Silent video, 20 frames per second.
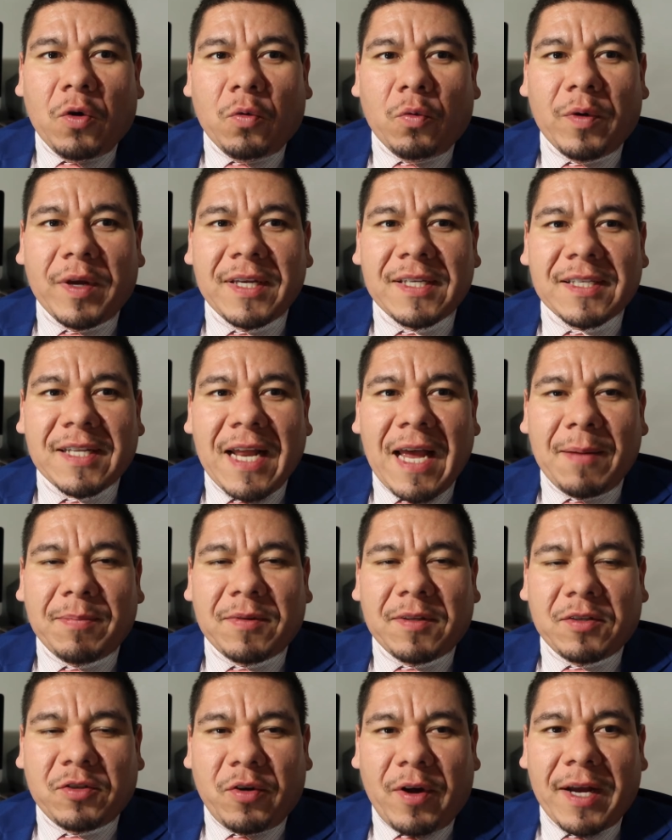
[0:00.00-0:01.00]

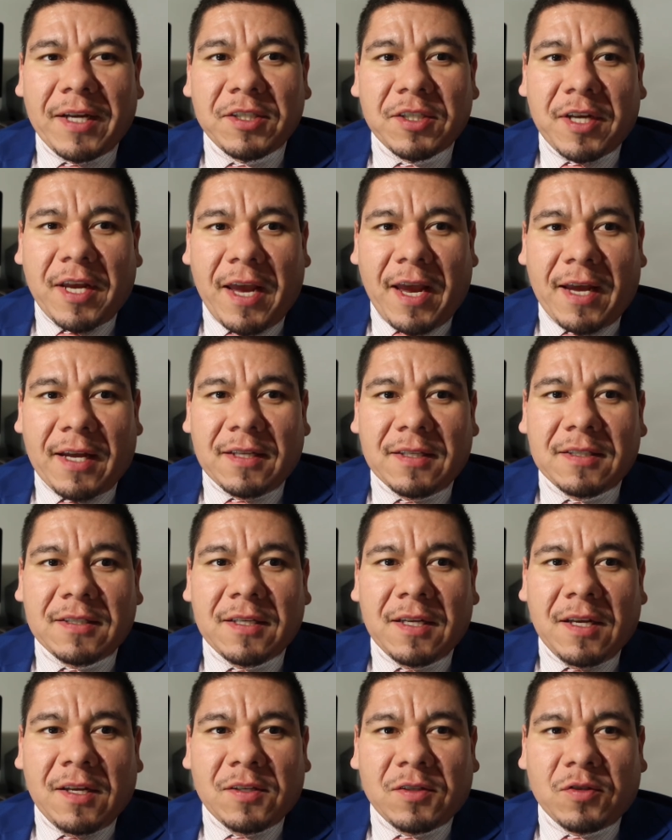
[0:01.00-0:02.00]
re-slap the trash
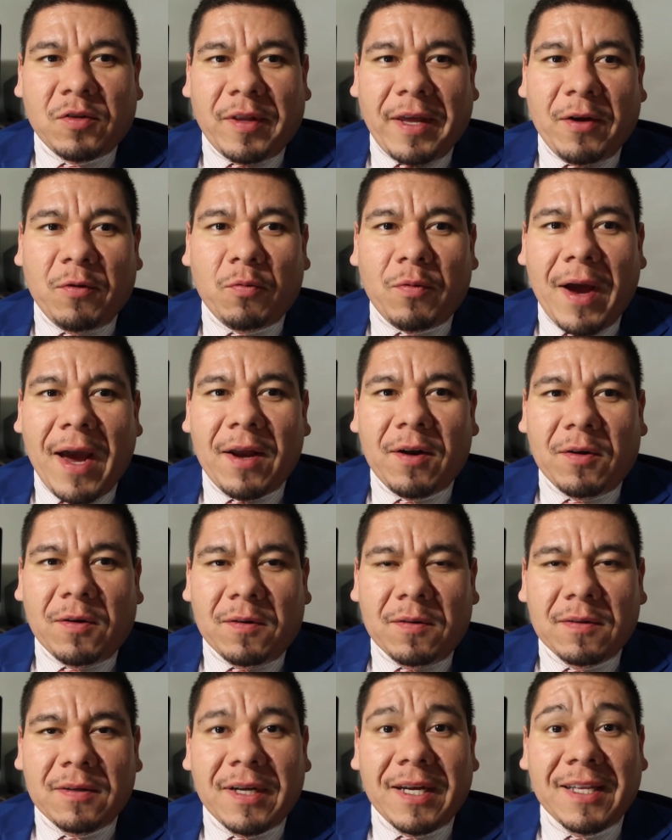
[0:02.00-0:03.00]
cans so they
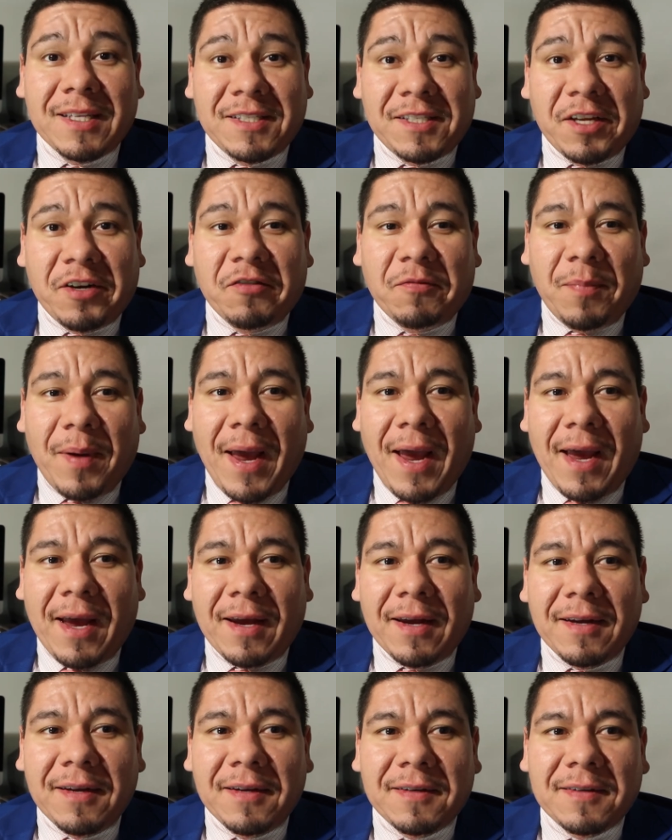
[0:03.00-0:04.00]
rattle instead of
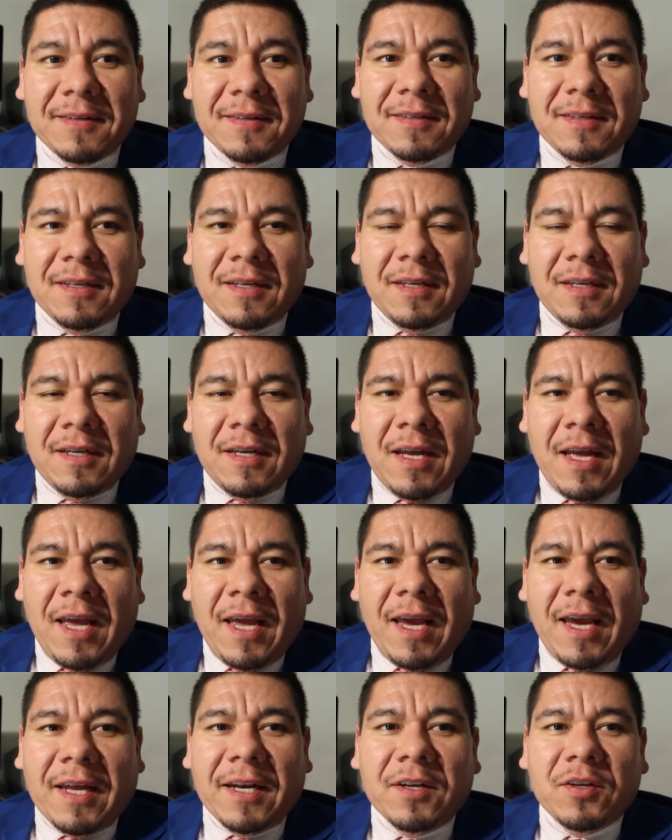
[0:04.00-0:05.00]
bang,
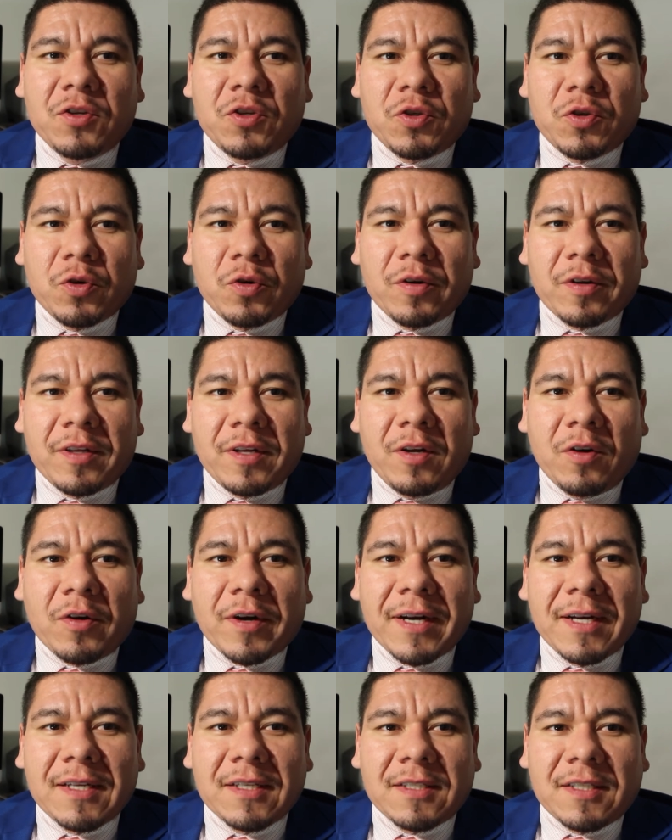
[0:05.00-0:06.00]
and ensure the
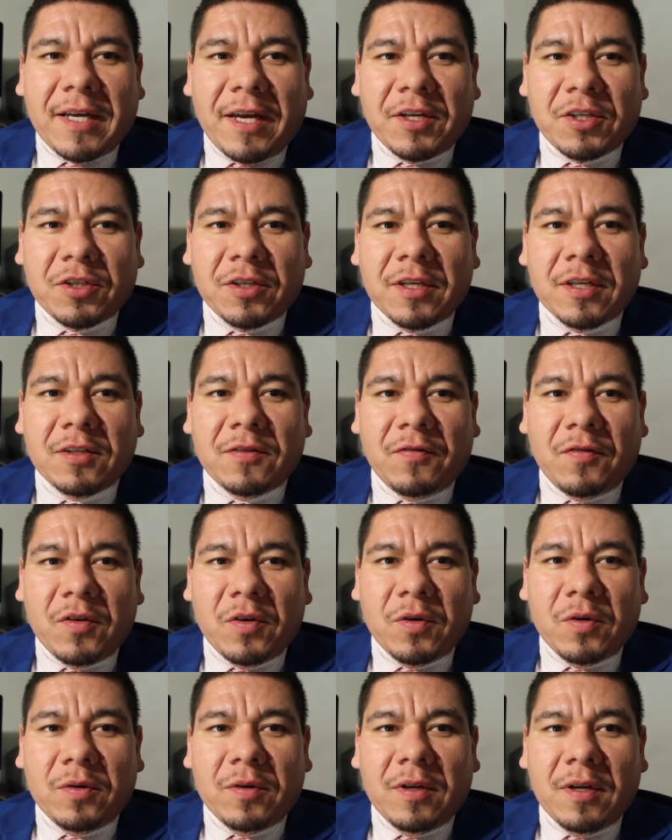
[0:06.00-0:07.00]
organization is
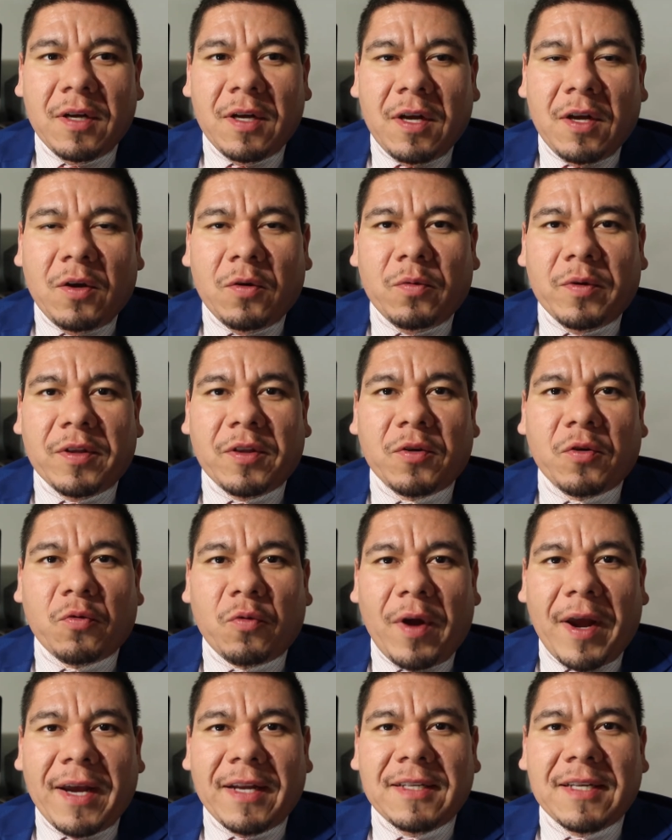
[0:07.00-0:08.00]
viewed with
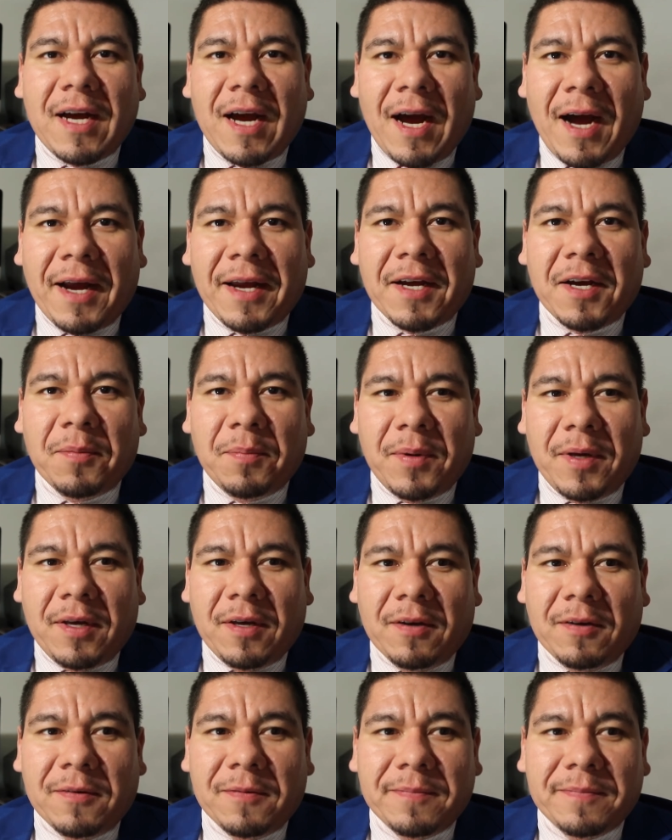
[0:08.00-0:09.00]
great eye
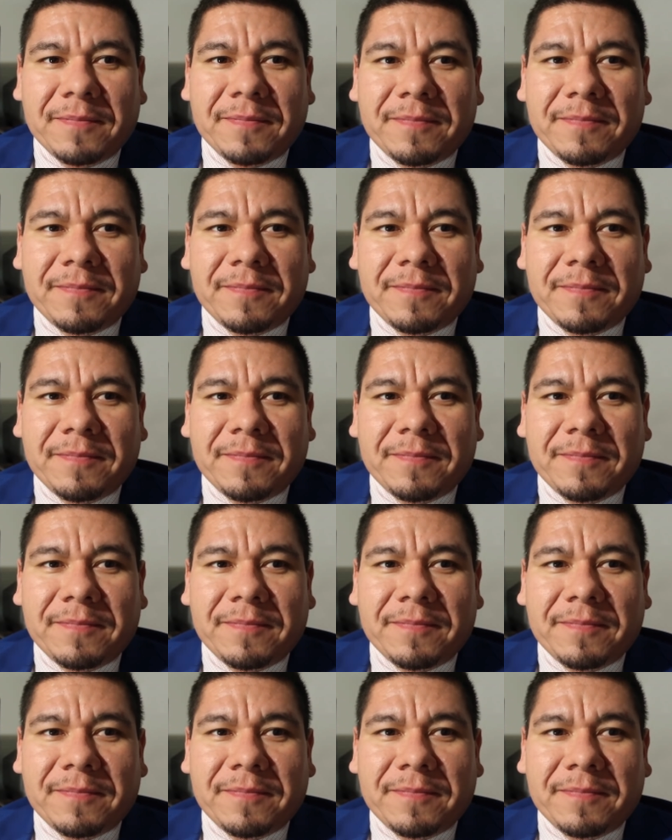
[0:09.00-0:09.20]
appeal.